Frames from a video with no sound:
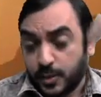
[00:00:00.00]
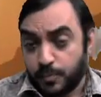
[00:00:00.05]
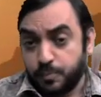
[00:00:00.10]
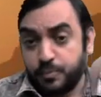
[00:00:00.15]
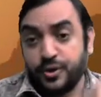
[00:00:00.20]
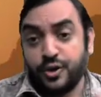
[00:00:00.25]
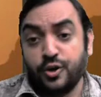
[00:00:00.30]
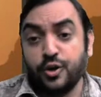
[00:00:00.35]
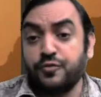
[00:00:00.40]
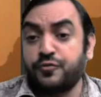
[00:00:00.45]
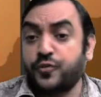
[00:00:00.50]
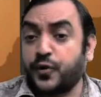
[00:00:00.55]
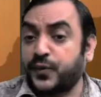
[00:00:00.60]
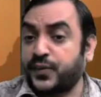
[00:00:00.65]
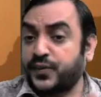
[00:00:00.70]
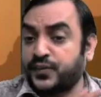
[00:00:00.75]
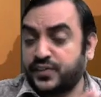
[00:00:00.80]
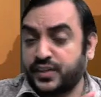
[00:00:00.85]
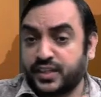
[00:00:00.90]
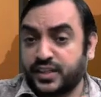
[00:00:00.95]
Below
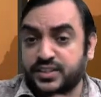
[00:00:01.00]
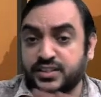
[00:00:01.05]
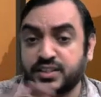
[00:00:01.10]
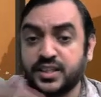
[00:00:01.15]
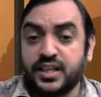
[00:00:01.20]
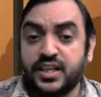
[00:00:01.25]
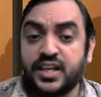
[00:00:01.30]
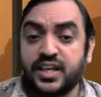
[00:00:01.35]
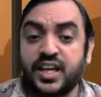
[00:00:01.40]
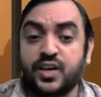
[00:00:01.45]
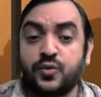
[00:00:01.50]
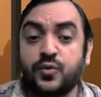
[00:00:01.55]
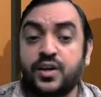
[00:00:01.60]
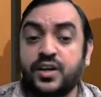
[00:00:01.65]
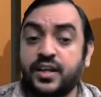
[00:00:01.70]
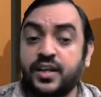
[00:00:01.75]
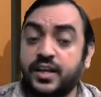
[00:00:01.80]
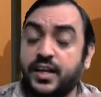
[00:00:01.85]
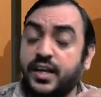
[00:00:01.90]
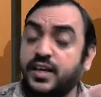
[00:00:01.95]
46,
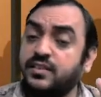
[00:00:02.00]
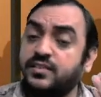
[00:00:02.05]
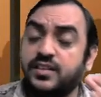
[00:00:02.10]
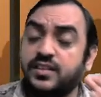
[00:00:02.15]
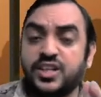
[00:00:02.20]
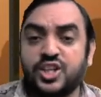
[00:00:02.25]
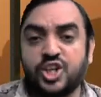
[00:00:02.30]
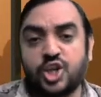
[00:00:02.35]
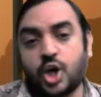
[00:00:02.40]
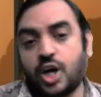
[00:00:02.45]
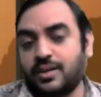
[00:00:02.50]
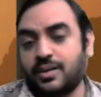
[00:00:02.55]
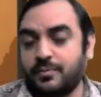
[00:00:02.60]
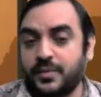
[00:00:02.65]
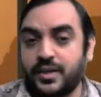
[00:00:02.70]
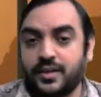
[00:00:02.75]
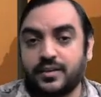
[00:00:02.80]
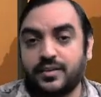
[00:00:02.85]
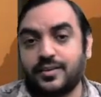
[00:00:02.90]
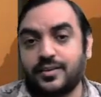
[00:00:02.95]
converting it not
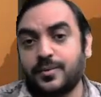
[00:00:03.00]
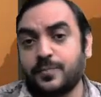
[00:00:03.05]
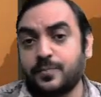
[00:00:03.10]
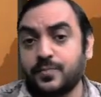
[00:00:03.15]
better.